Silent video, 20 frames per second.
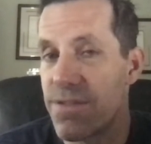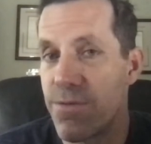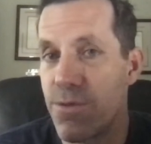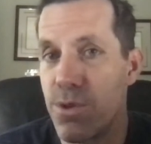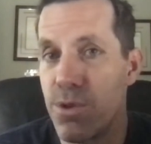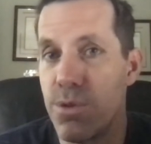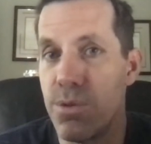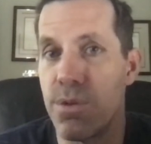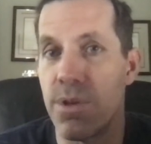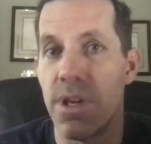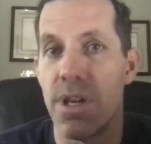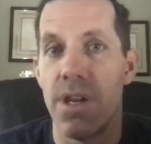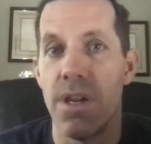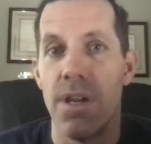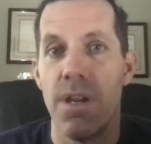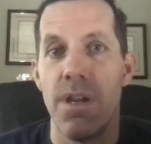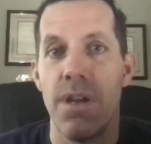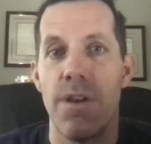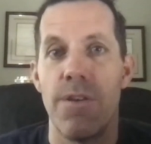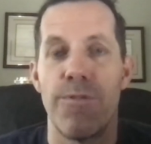food
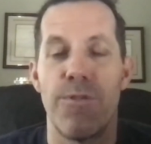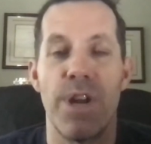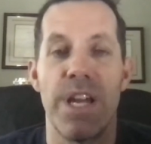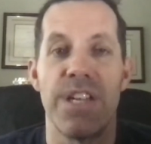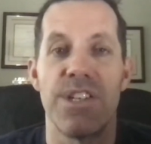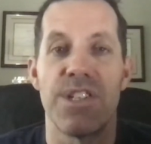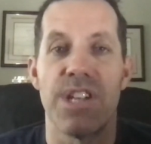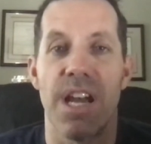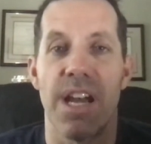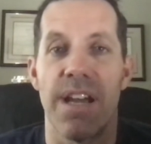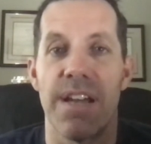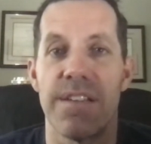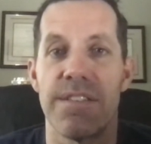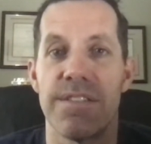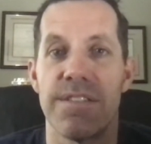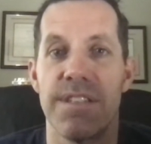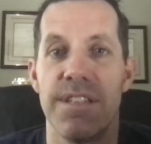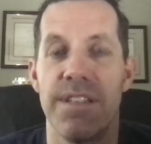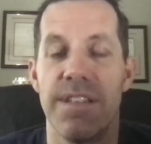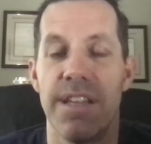
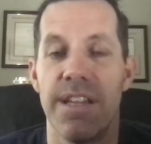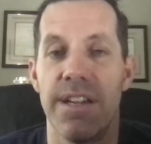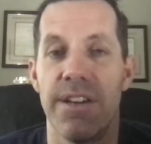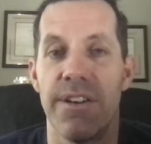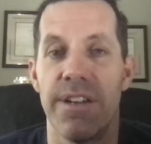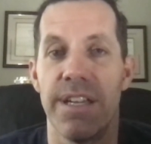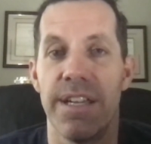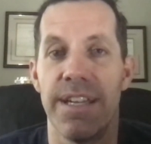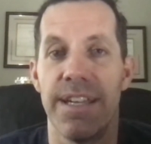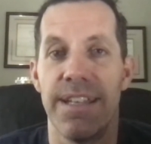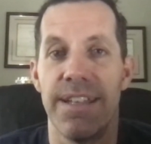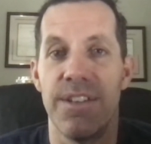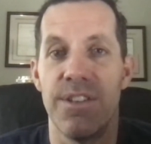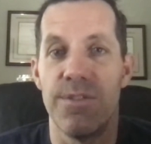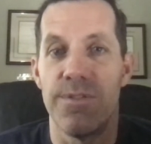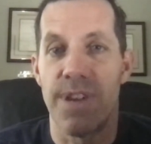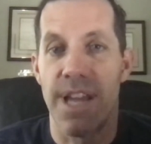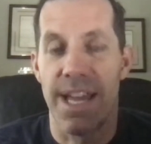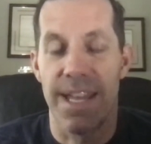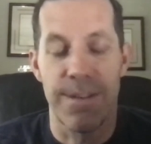franchise in the area, and
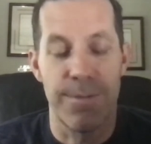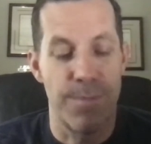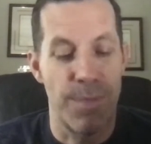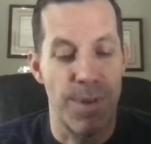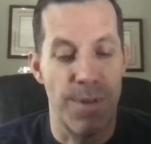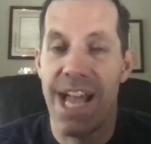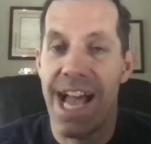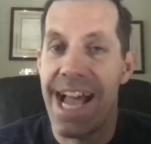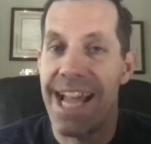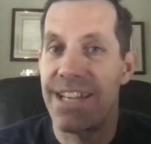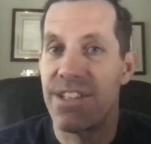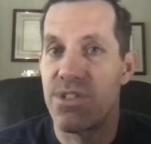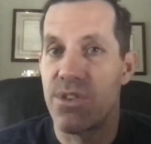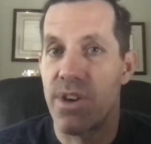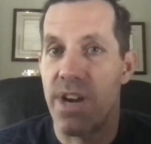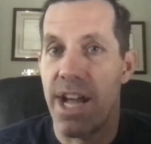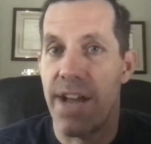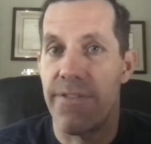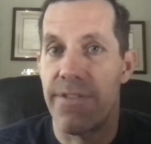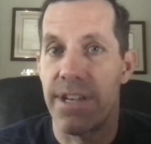you've got a high
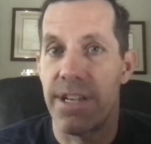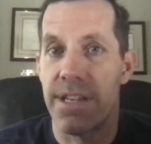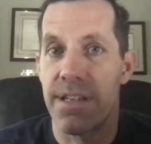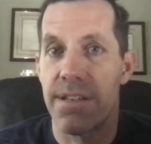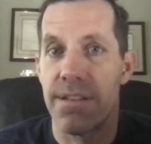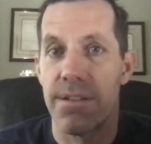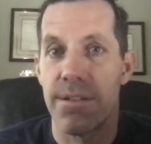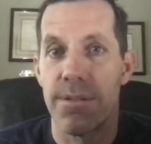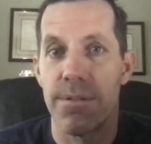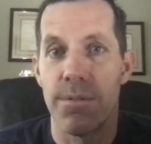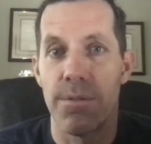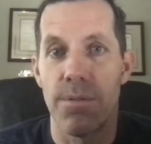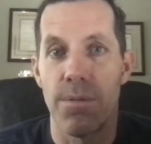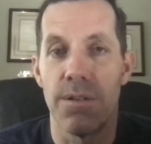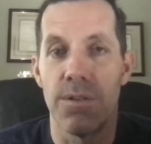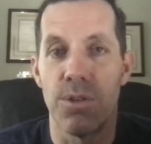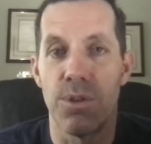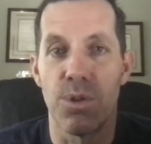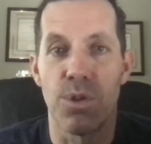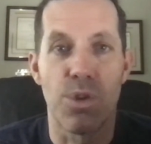traffic
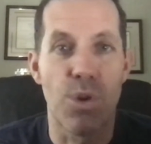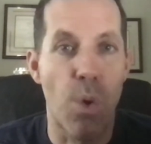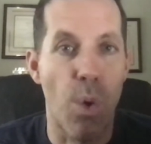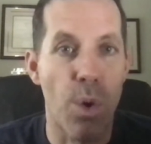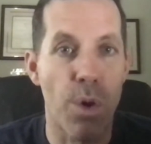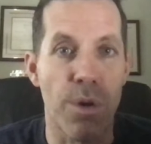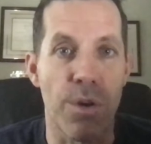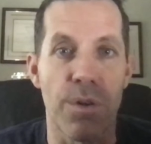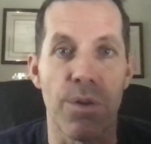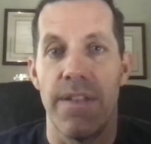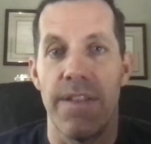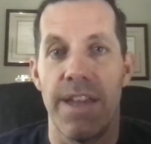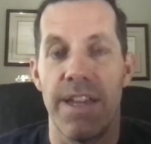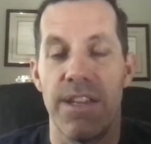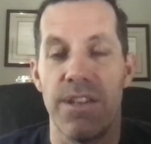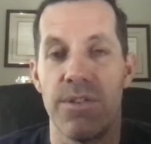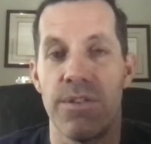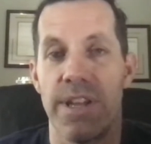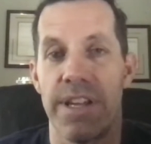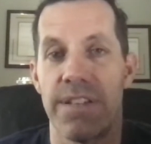little corner
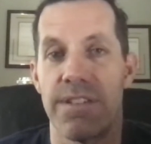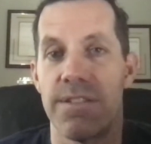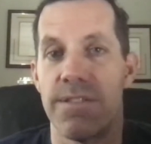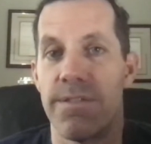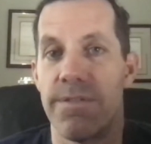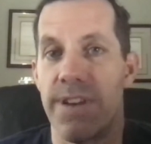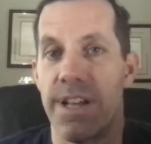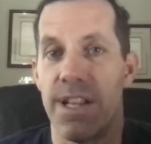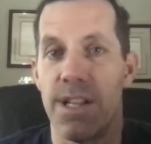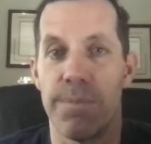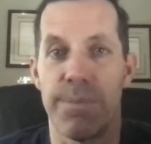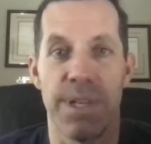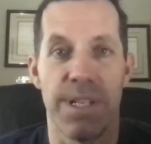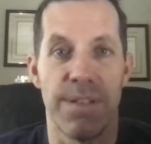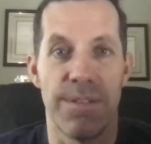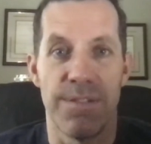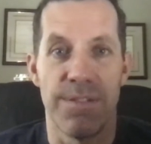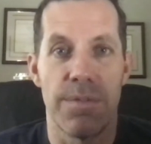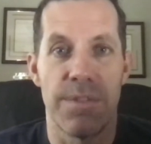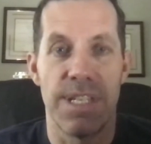that you'd like to develop
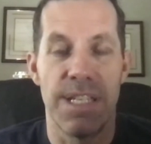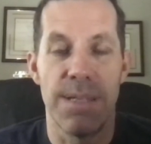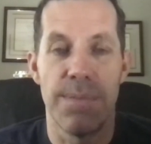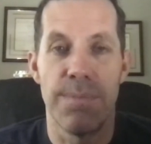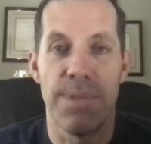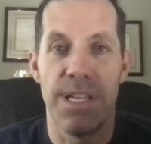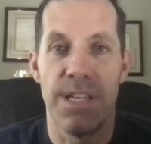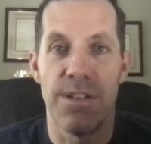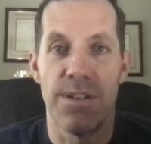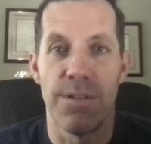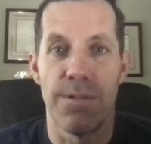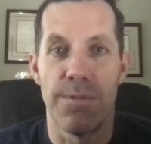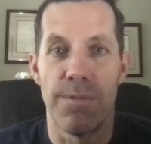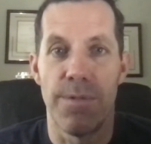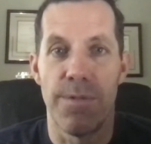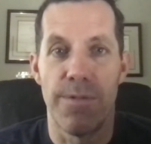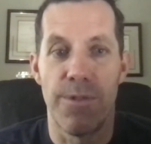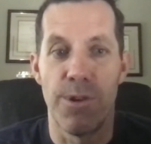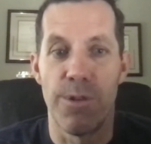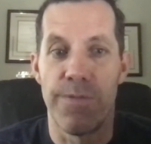and see it be your
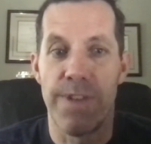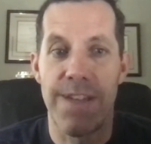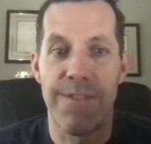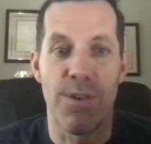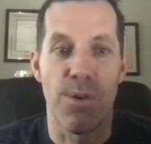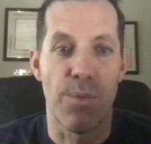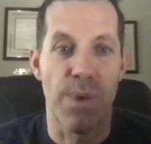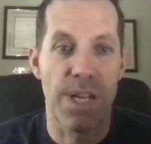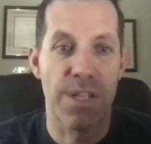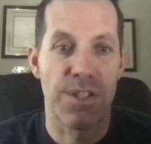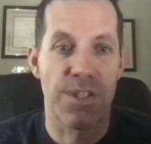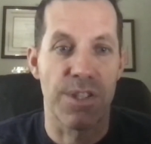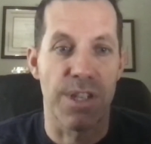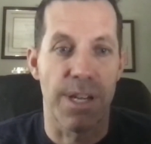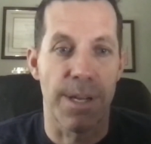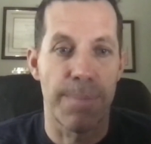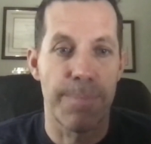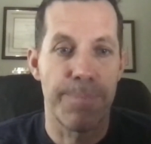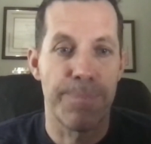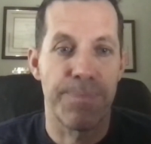favorite
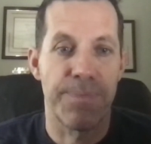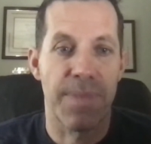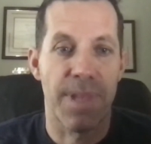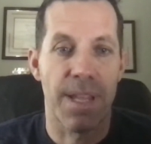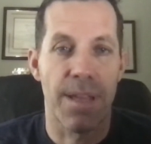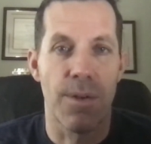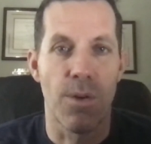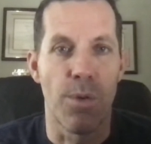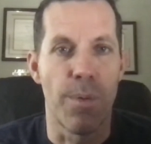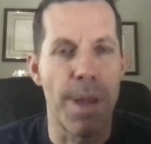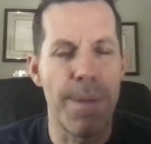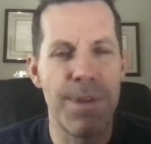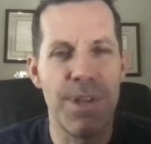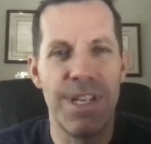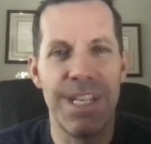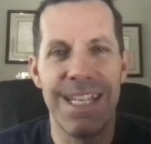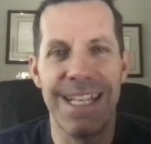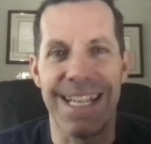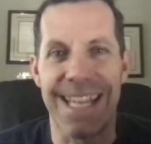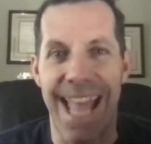restaurant. Or maybe you
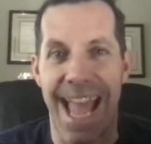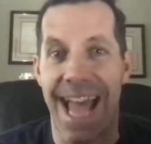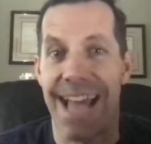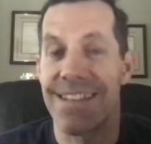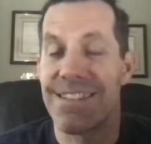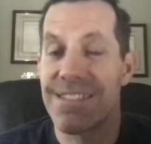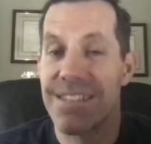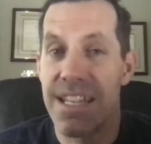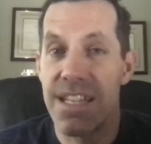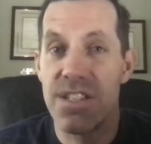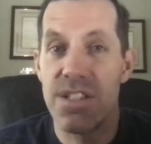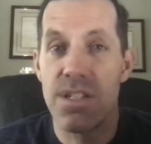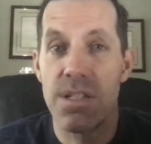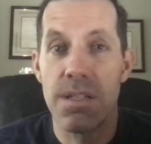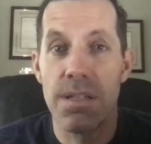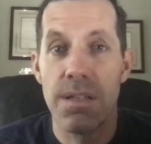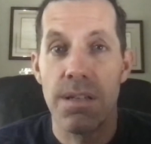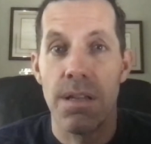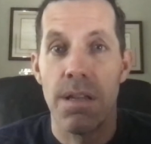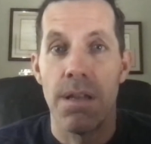need a gas station